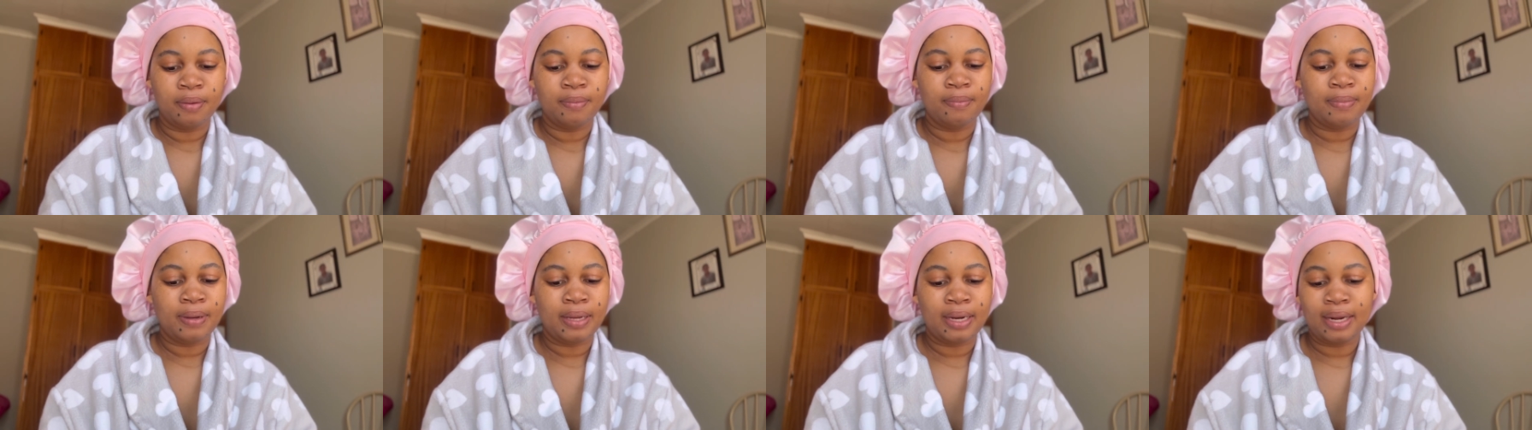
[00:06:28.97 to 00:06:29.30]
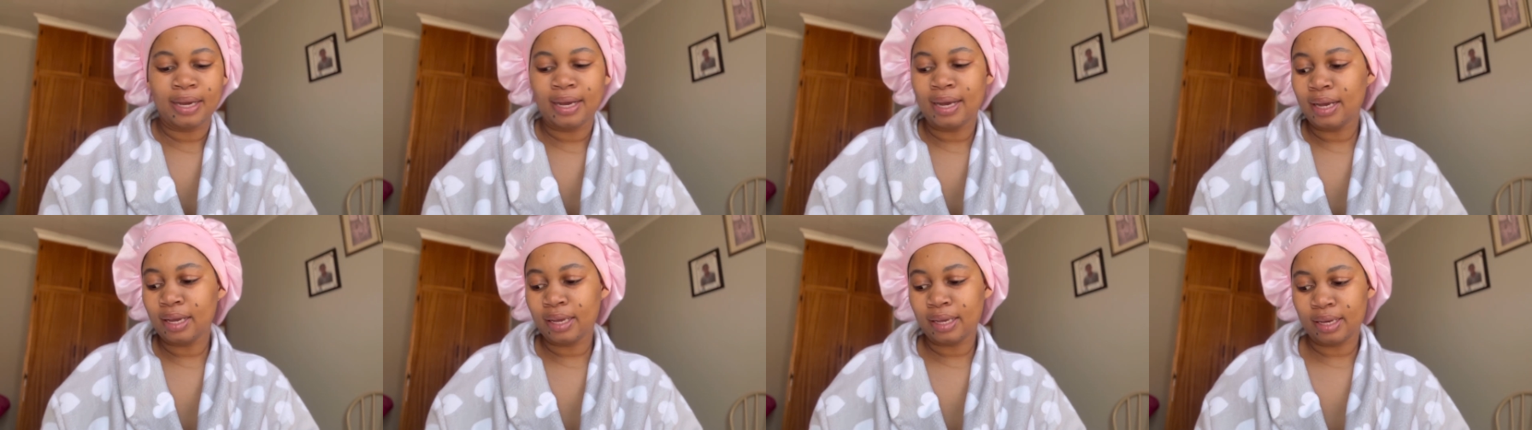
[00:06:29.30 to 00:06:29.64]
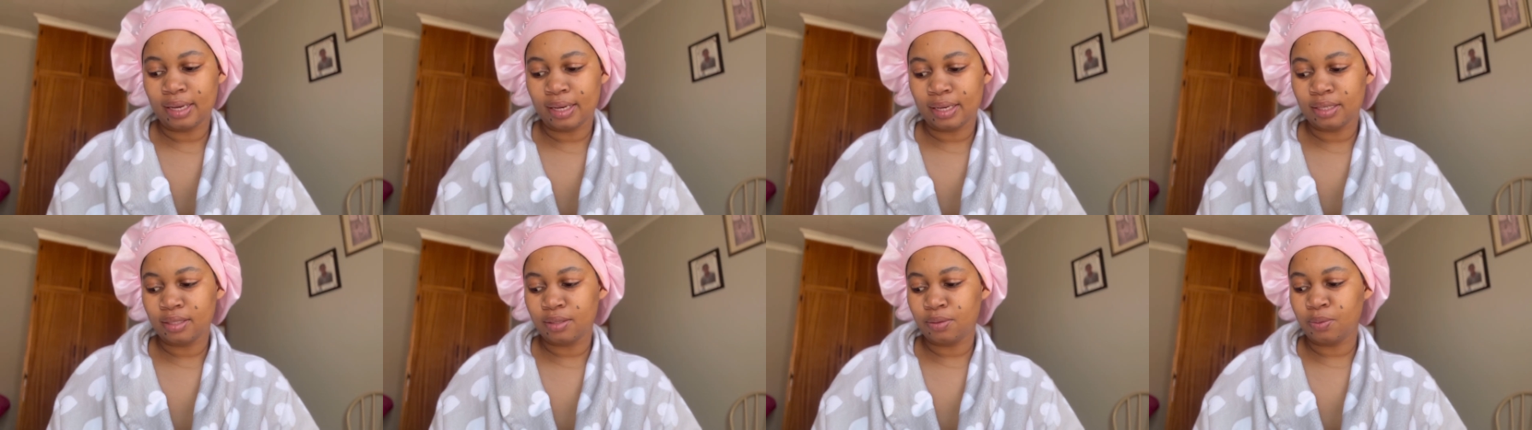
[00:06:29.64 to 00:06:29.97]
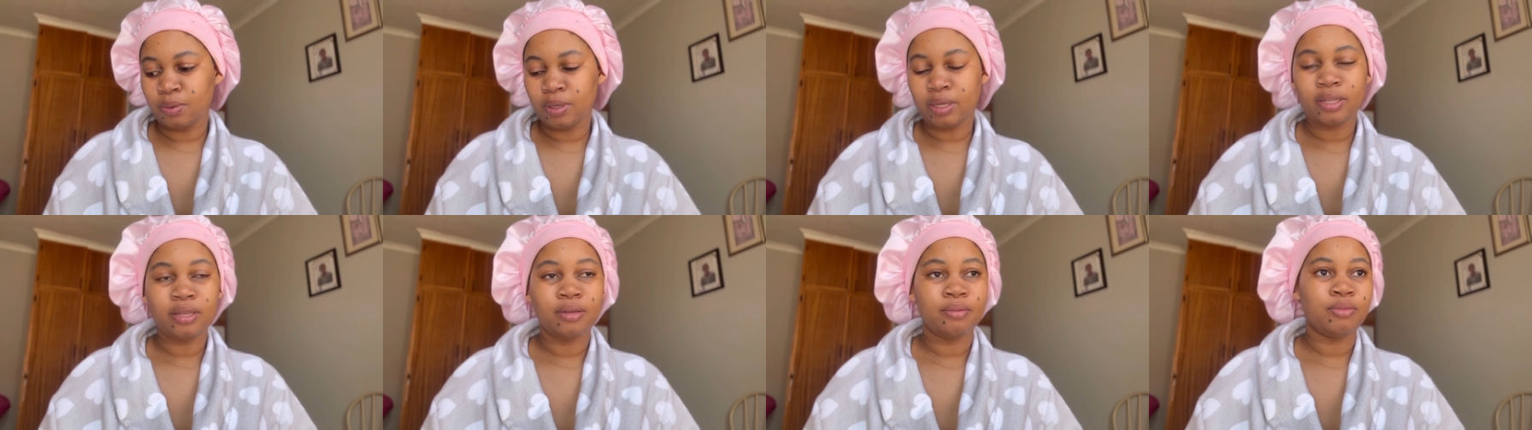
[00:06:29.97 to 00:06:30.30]
but hi guys
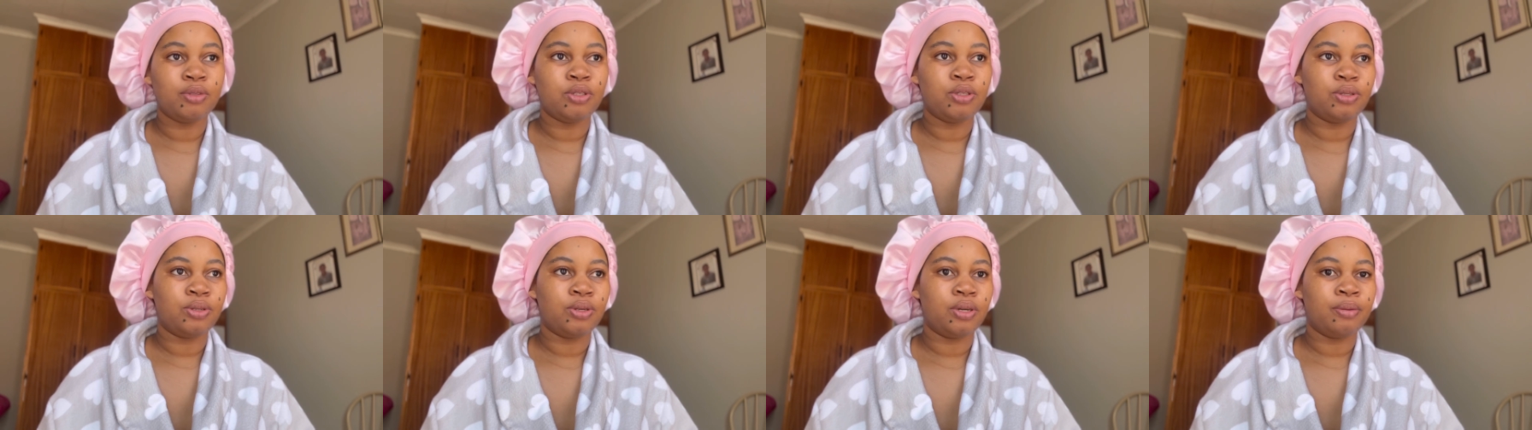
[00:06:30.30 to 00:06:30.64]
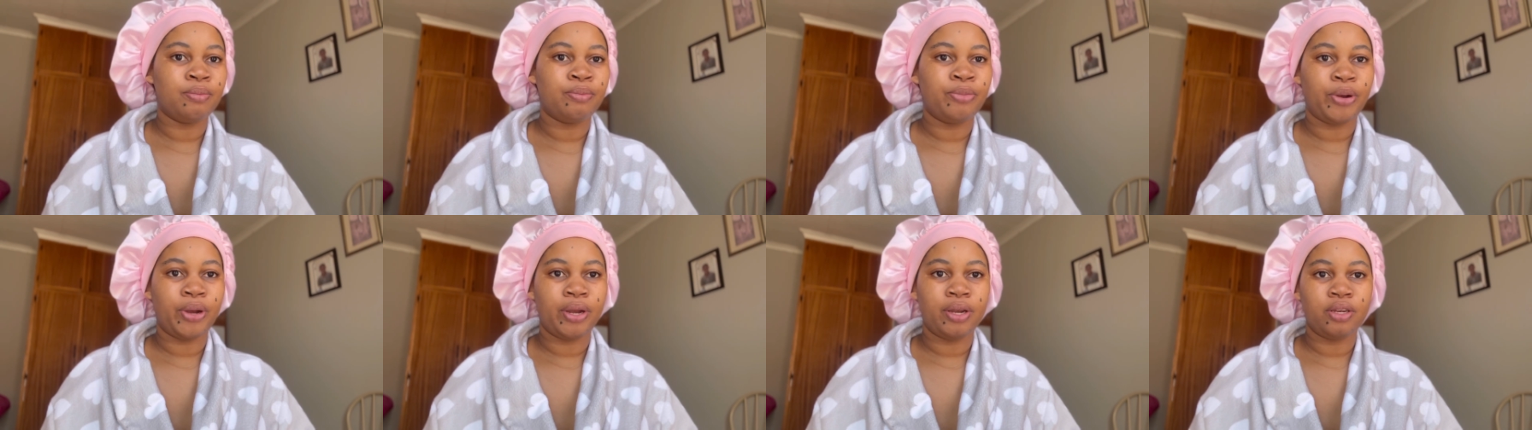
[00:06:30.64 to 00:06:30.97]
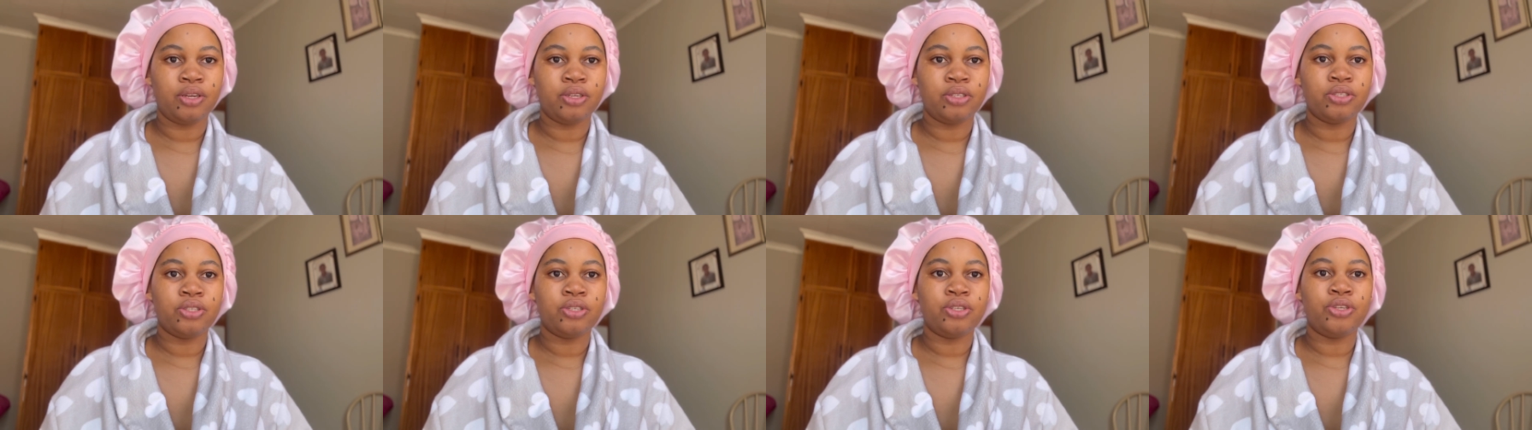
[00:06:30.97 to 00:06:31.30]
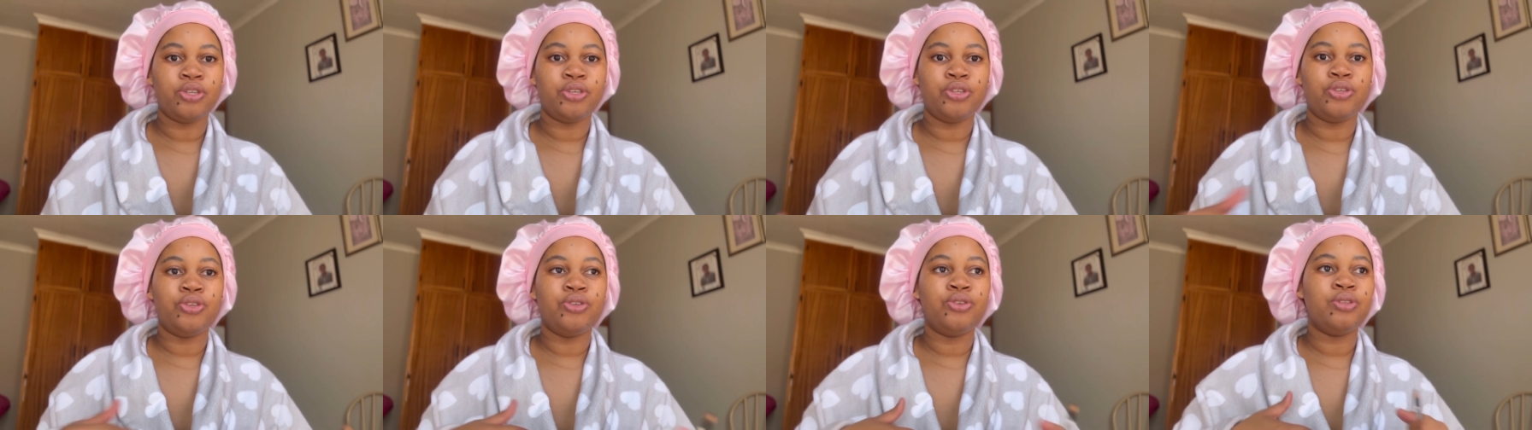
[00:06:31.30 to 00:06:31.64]
welcome to a brand
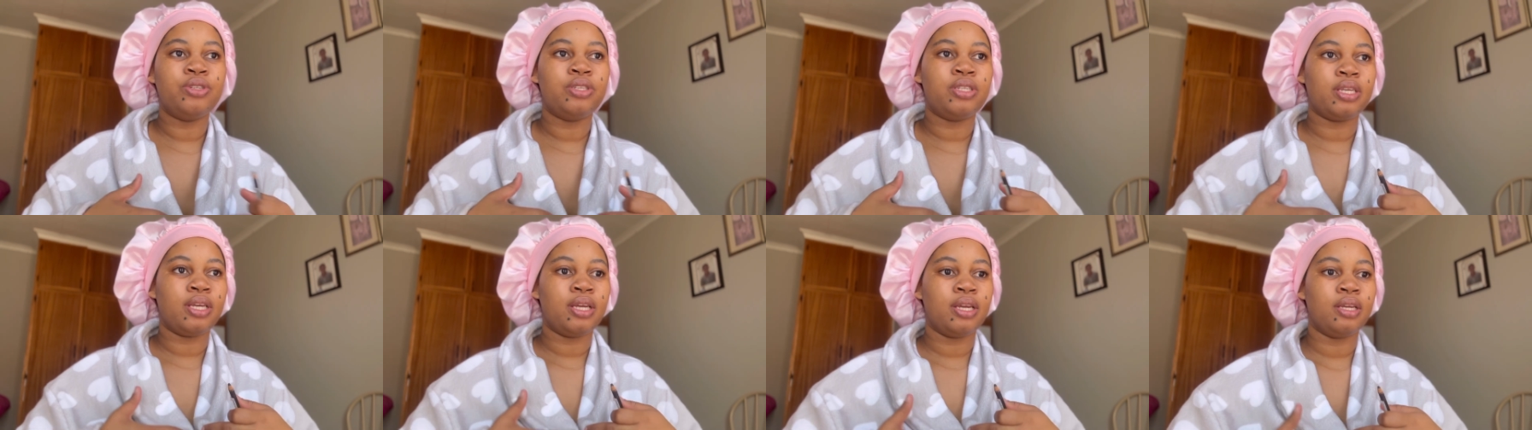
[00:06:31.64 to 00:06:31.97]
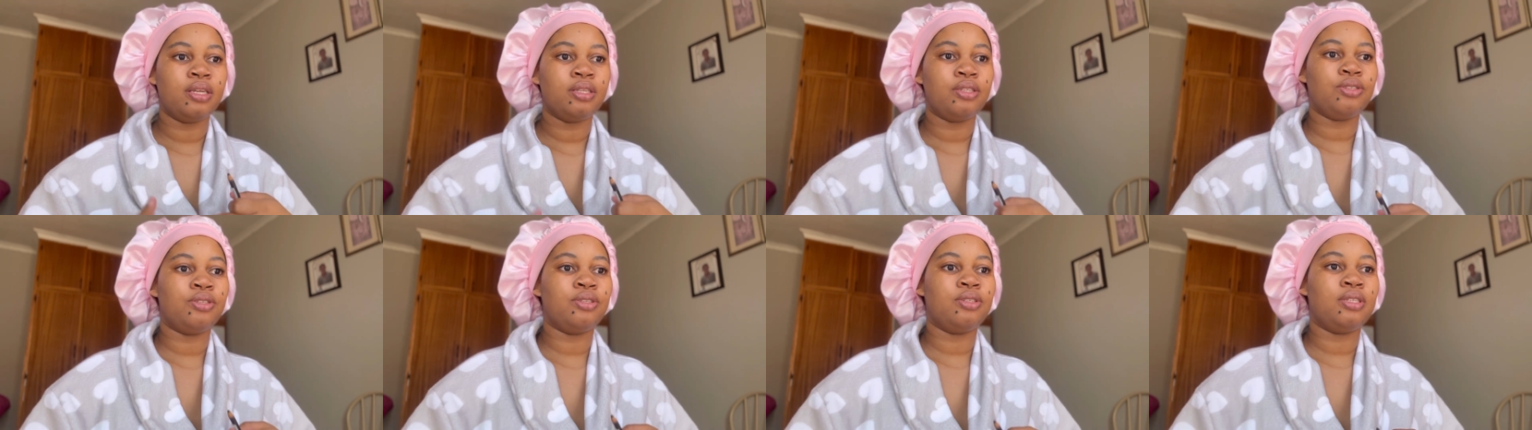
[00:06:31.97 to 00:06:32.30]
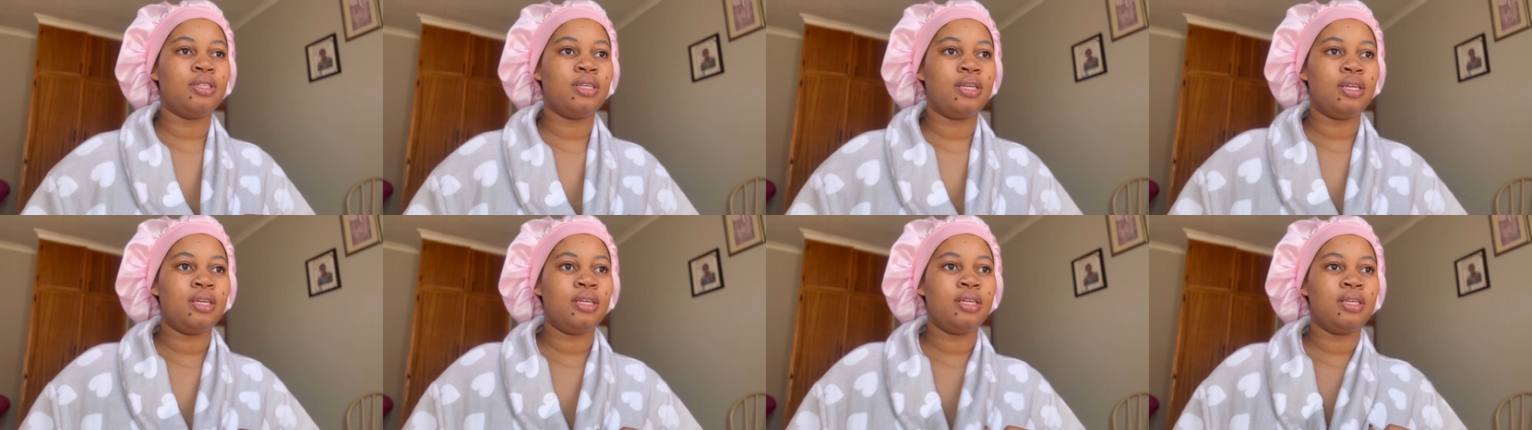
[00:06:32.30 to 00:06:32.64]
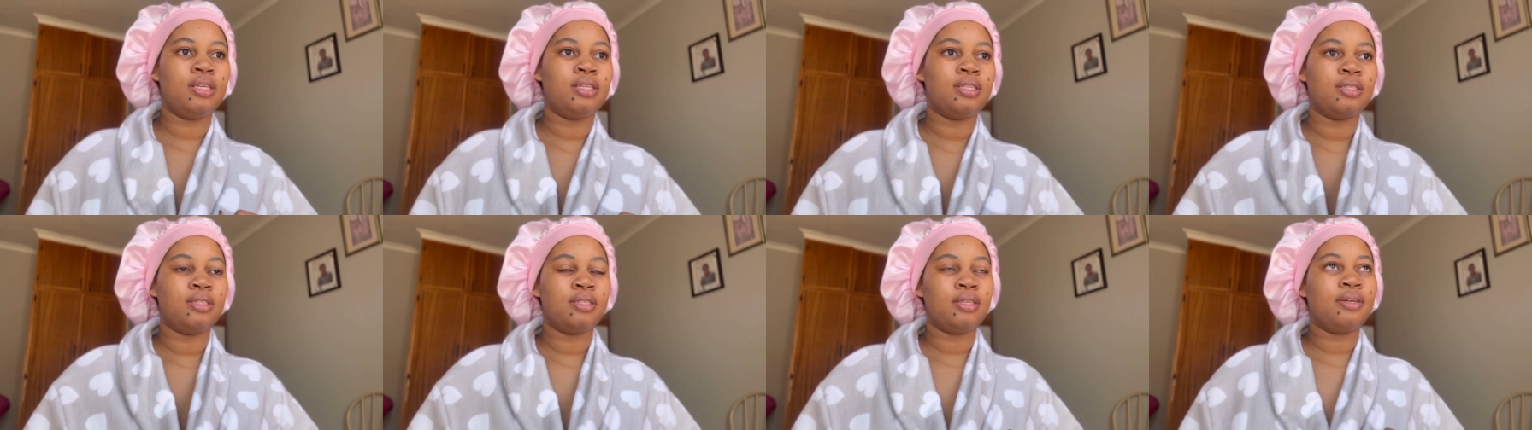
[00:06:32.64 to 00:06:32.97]
new day today
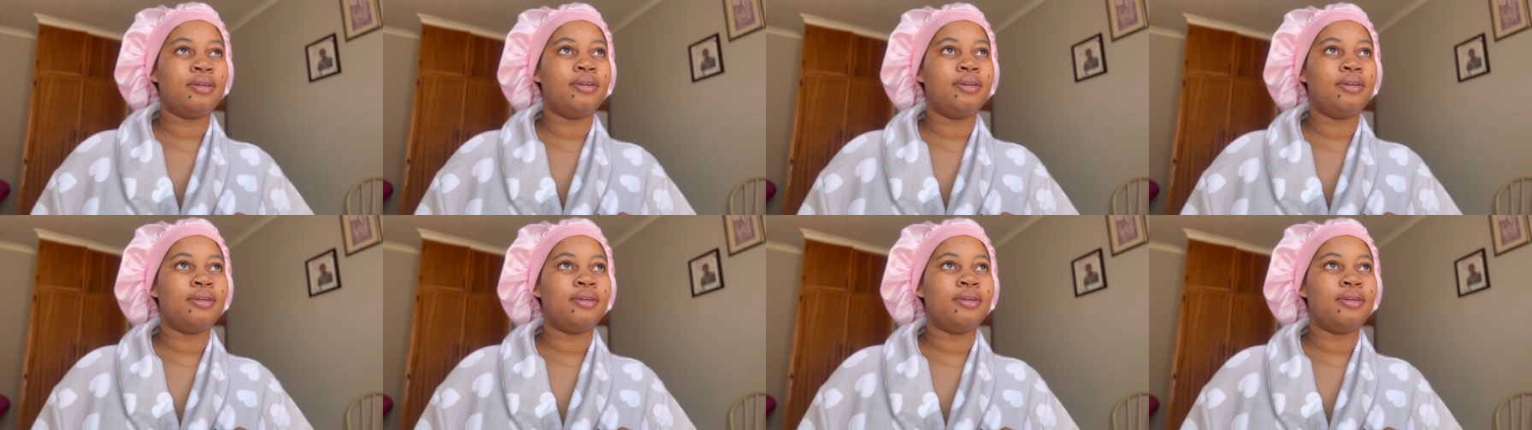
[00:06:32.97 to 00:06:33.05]
is